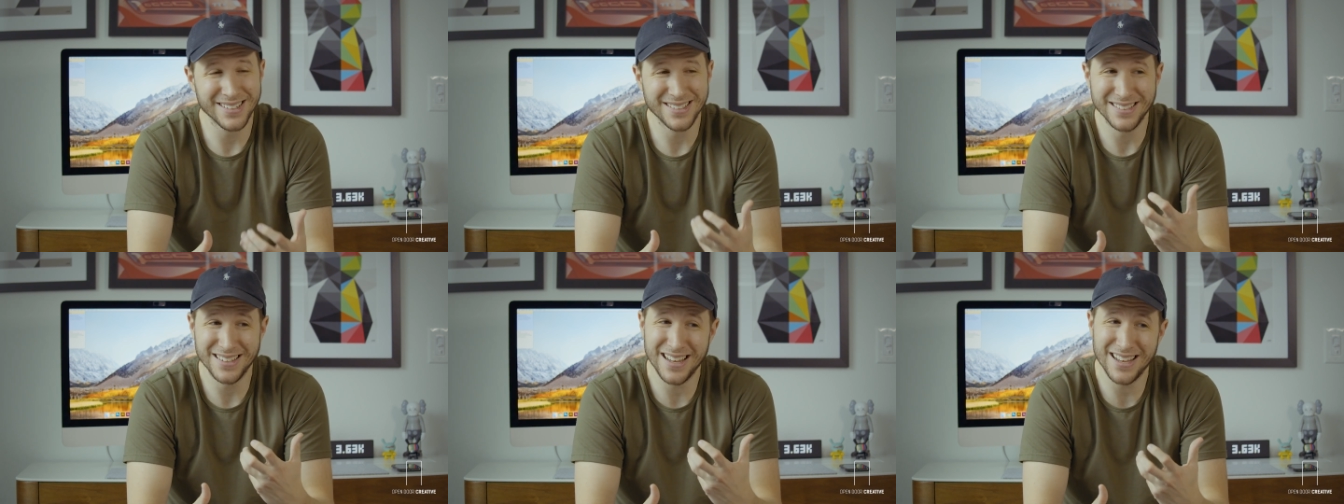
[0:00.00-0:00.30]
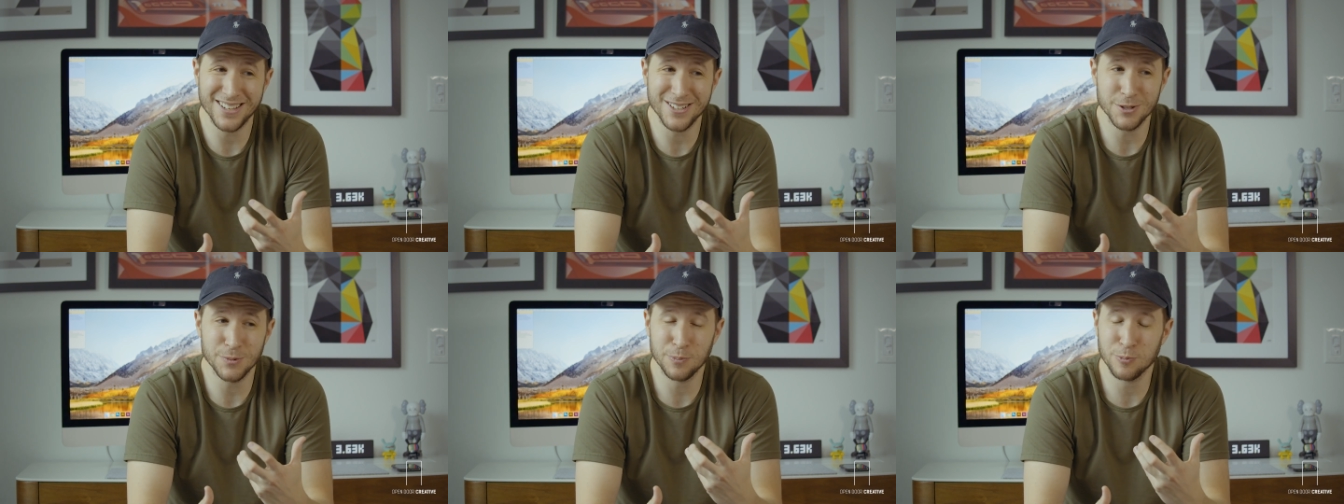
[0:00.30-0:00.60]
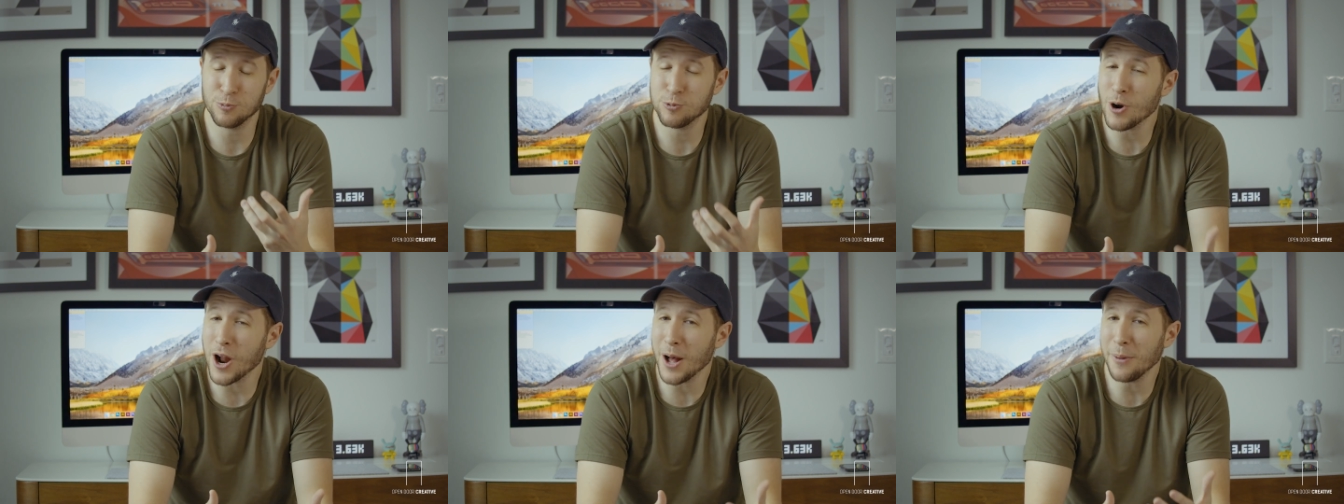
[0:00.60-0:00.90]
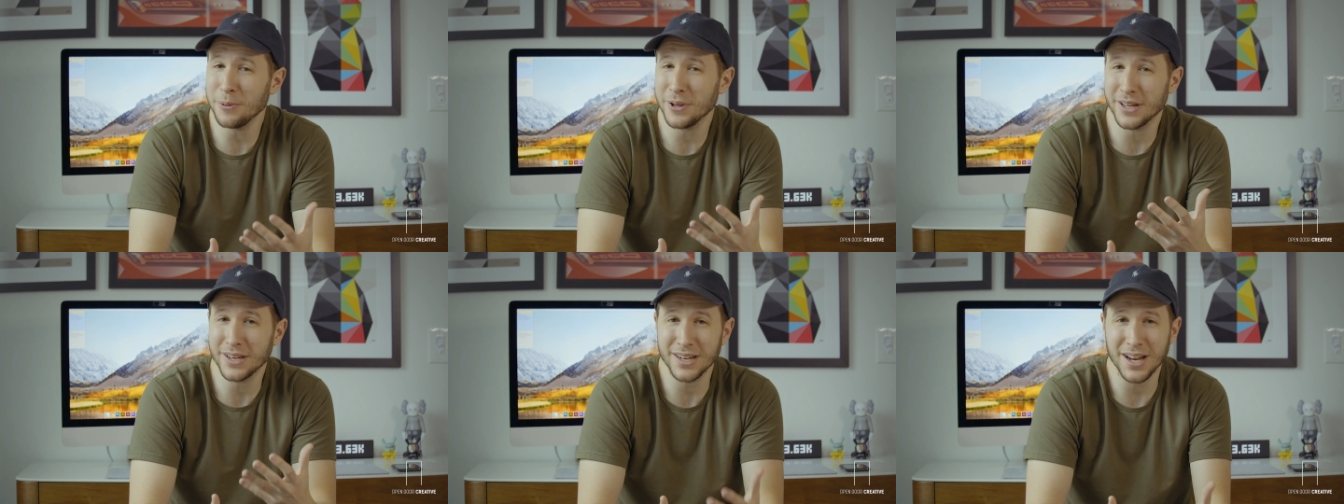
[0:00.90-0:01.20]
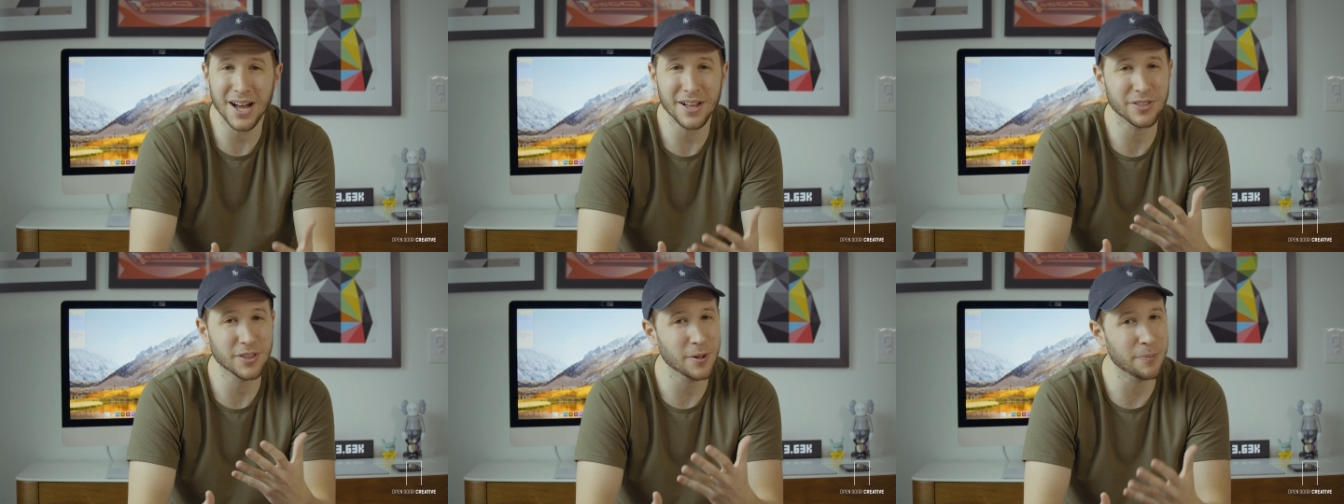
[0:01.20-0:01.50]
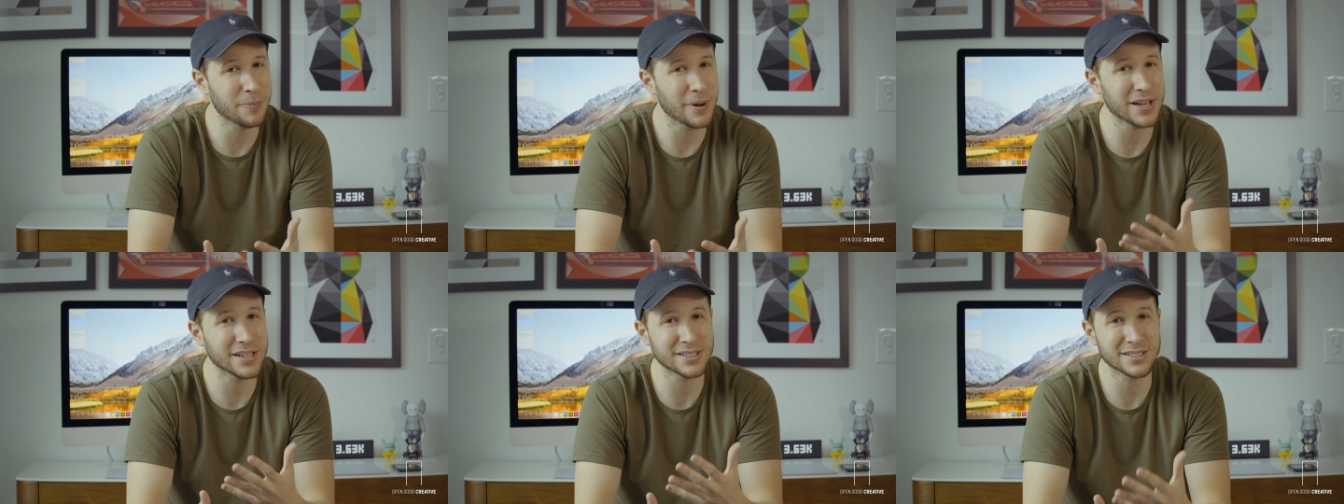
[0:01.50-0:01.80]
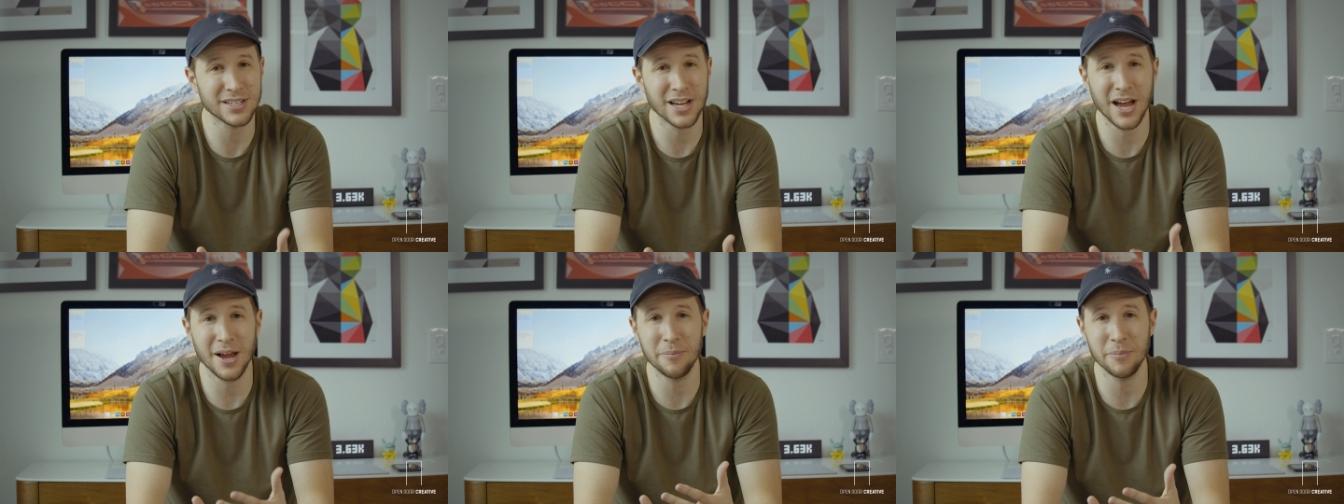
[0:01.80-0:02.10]
now's probably not the
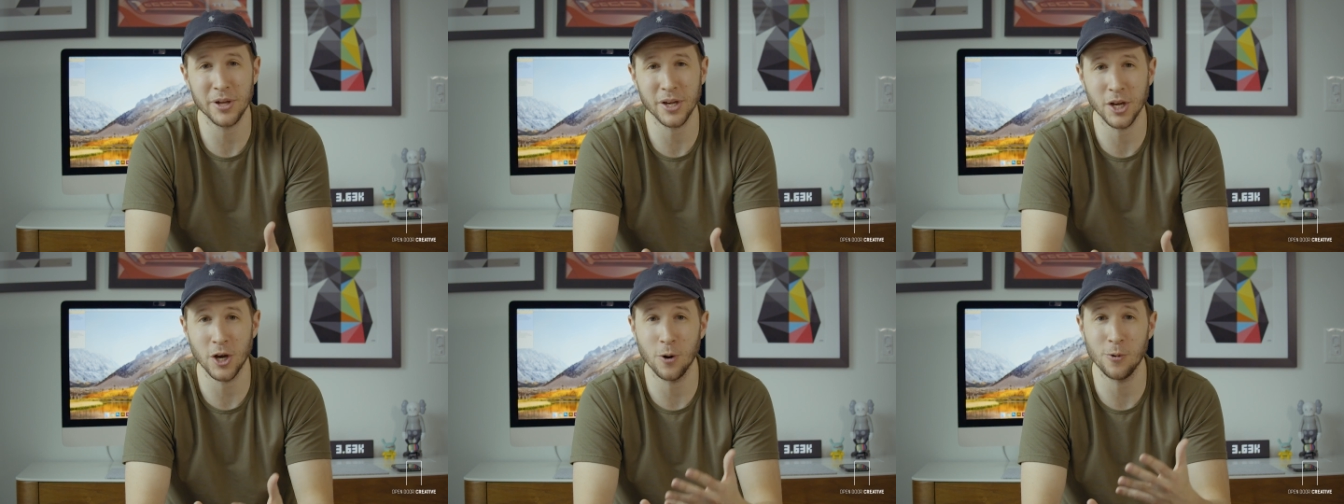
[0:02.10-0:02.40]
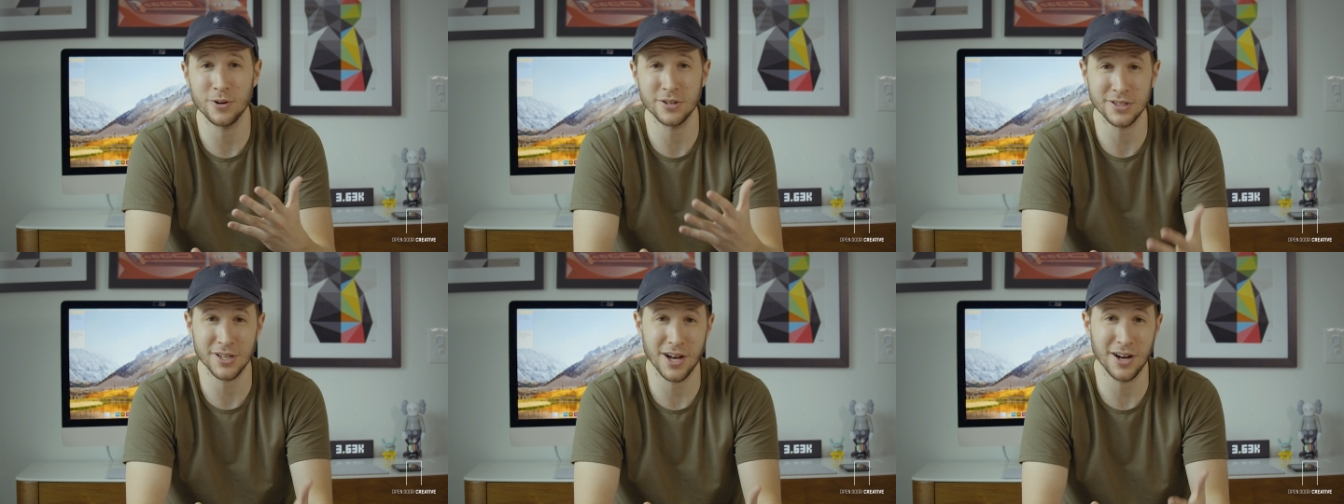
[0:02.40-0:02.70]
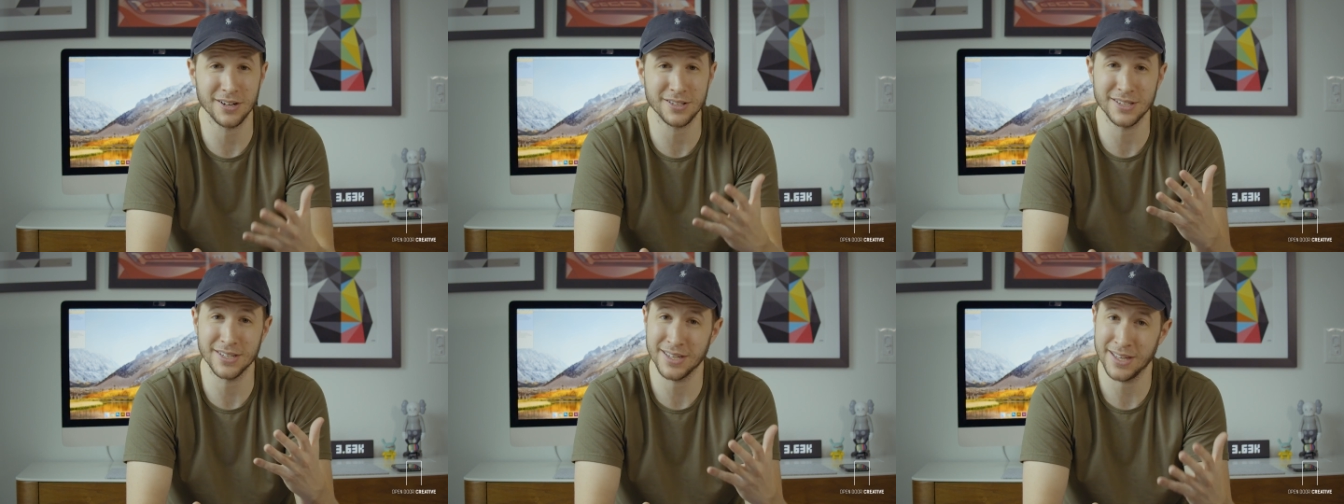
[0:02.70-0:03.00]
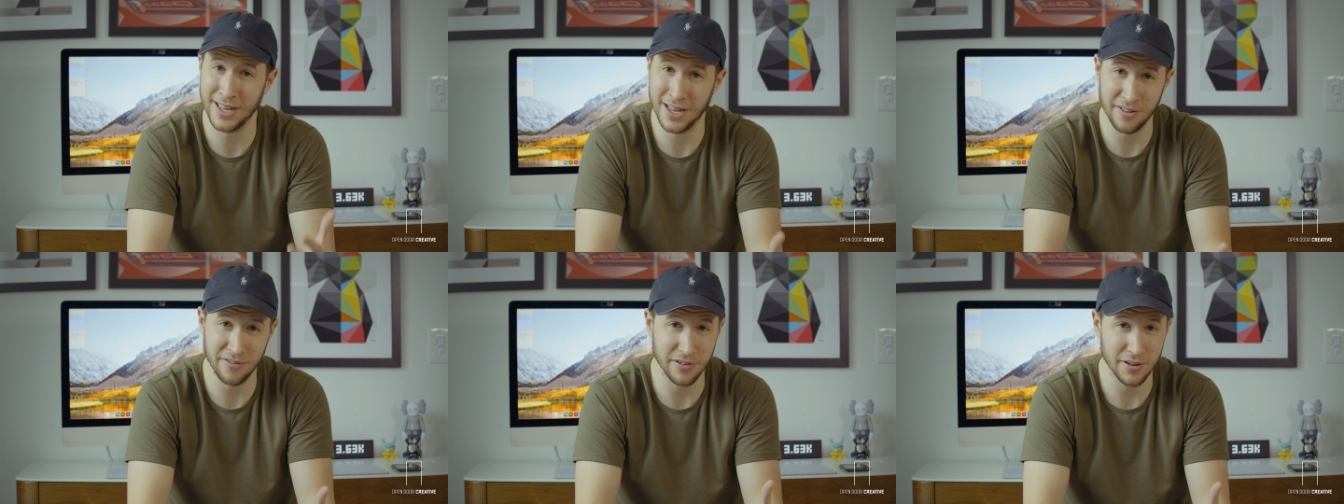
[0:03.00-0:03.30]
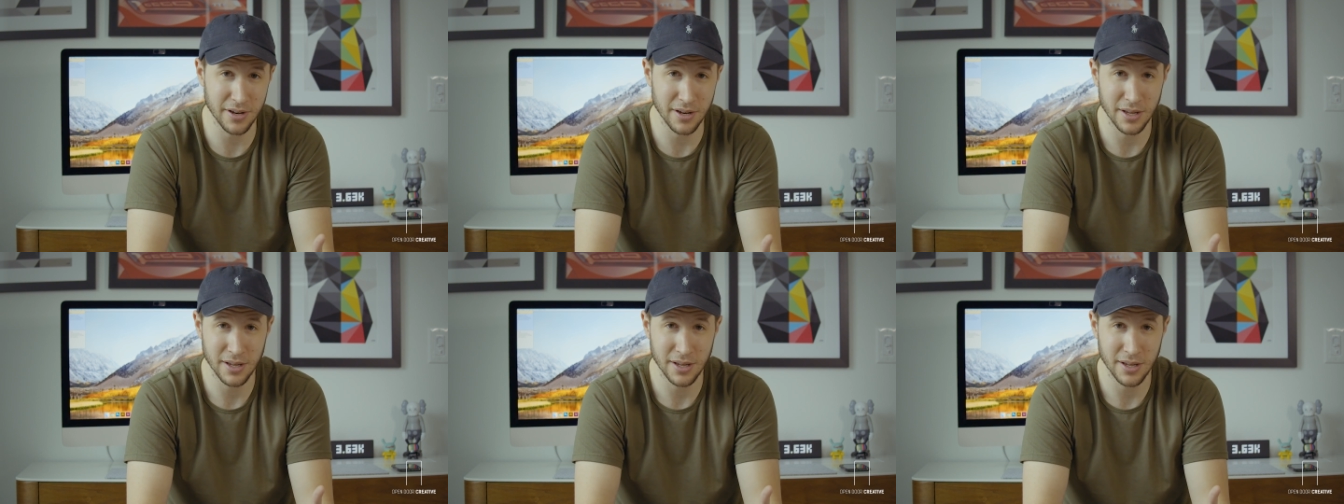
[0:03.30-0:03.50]
best time to go and talk to Kevin.